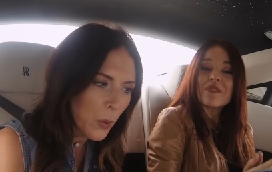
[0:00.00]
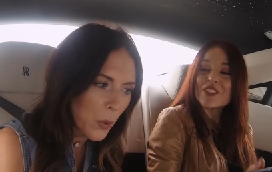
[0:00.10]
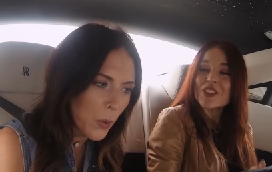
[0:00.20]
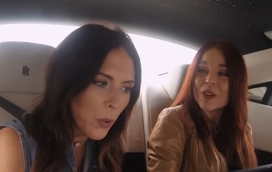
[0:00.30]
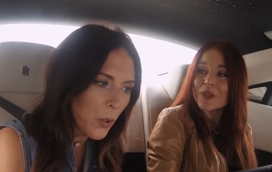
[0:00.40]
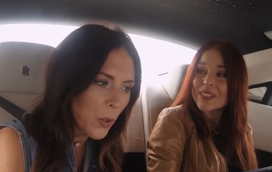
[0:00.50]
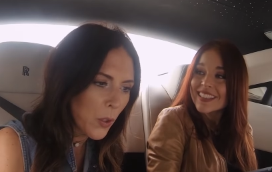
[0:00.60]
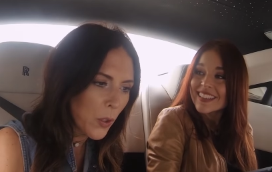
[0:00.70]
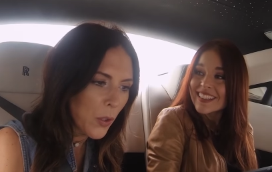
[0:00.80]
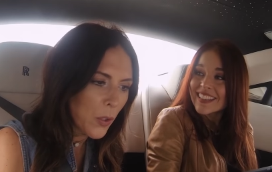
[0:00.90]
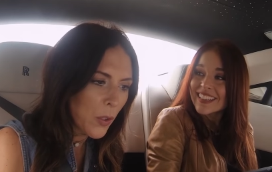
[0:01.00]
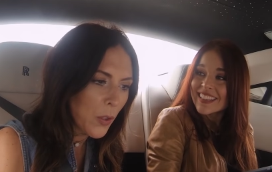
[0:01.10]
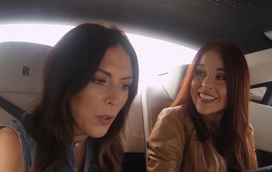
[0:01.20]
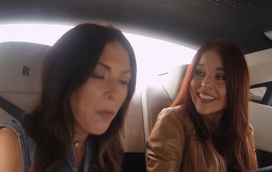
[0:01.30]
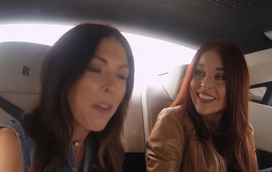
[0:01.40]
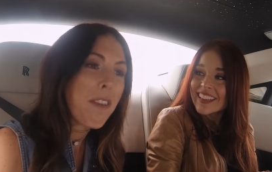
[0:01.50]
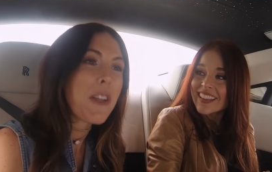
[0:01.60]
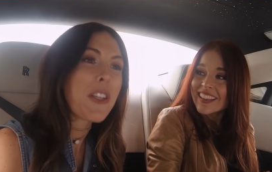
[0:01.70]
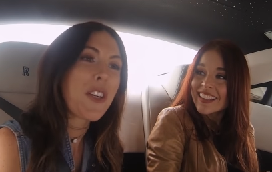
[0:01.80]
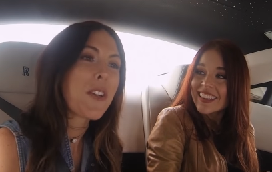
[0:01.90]
Speaker 1: been chosen? we've
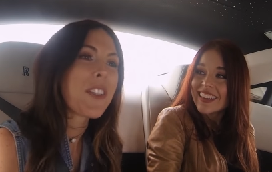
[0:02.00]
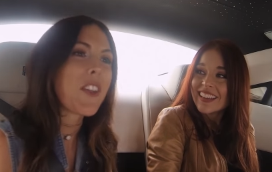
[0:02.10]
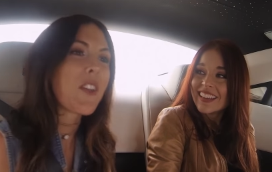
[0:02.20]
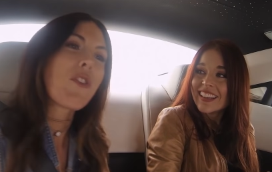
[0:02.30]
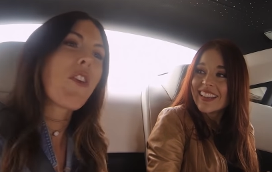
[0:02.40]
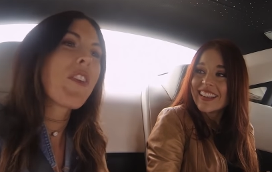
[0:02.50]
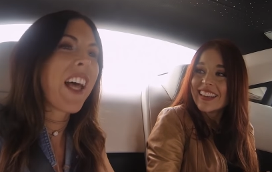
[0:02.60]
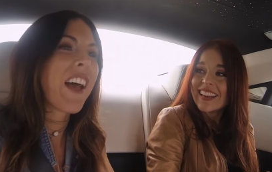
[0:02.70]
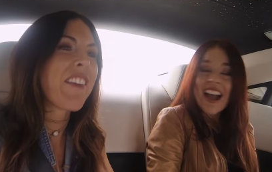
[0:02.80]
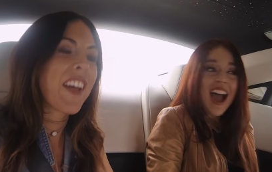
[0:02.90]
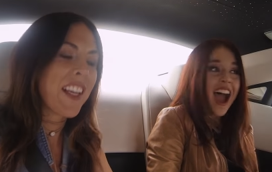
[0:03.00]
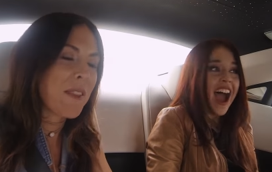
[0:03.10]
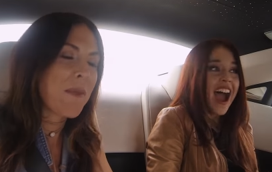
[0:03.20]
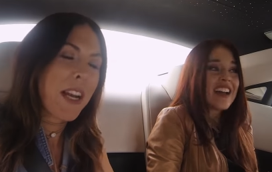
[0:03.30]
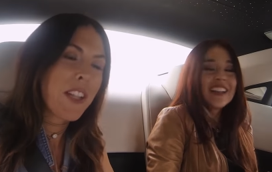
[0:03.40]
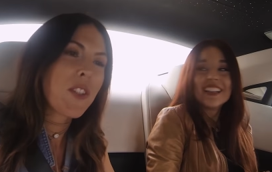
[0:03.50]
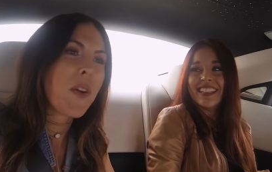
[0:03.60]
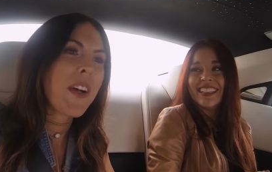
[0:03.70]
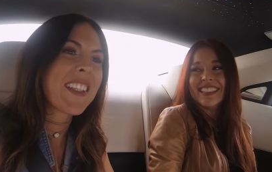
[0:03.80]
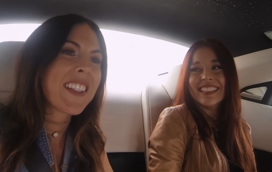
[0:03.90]
been chosen. The trophy life has made its
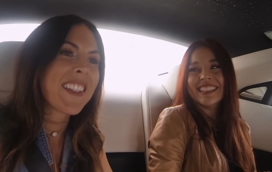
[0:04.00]
choice,